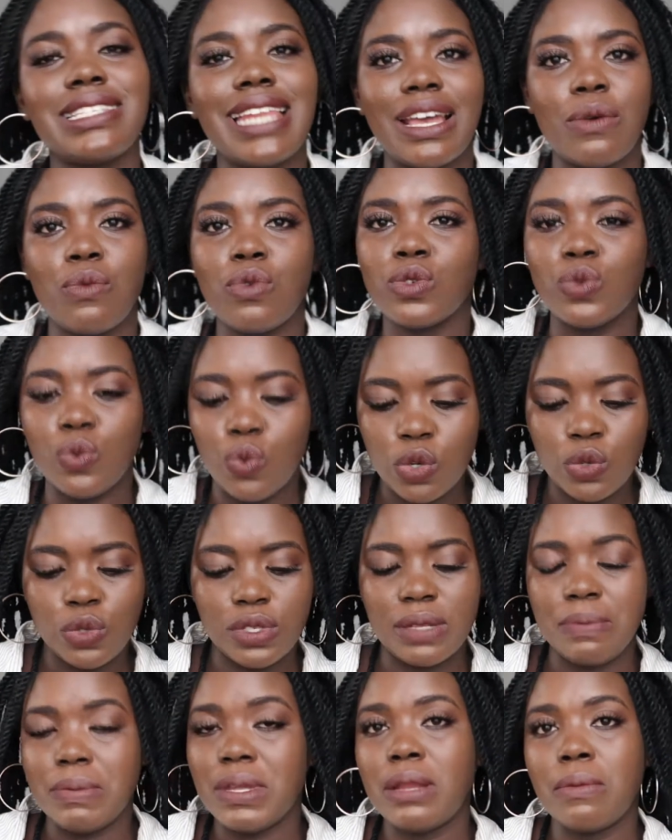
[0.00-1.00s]
like, what was
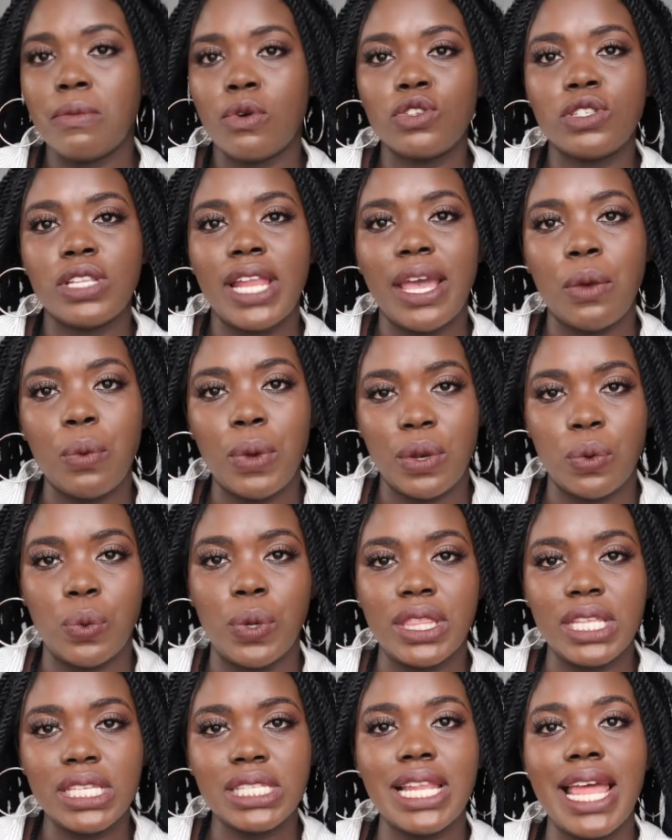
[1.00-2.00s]
the meaning, because like when
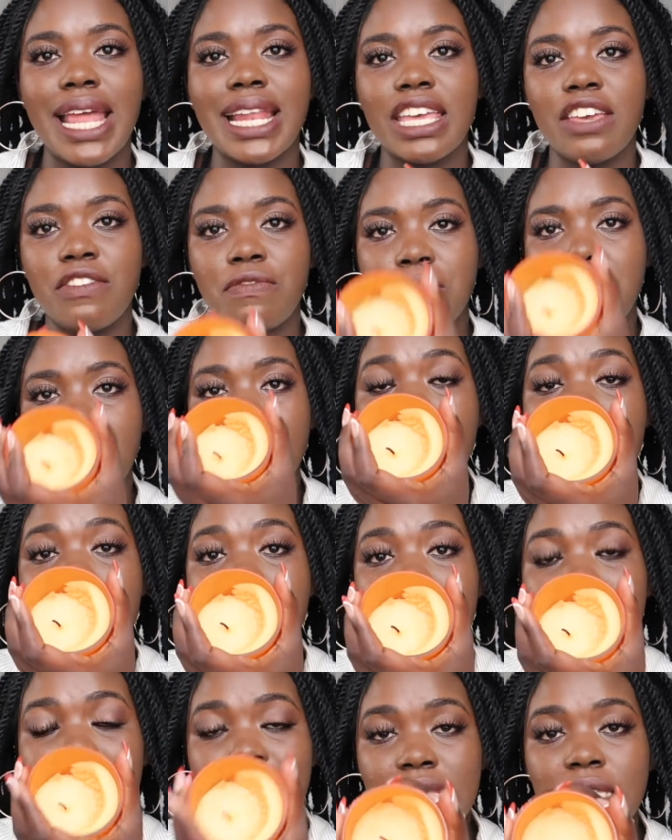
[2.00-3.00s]
this client gave me
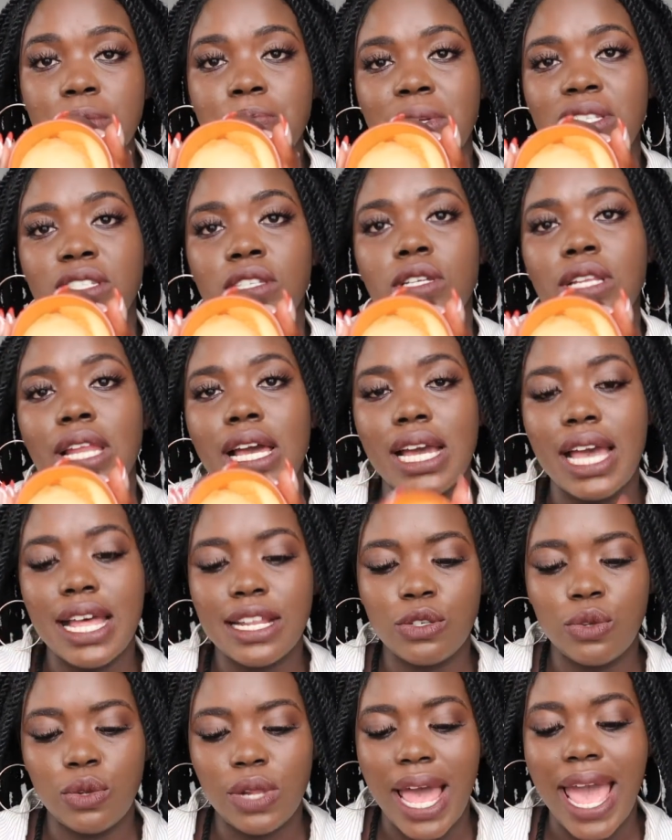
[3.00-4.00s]
this particular candle,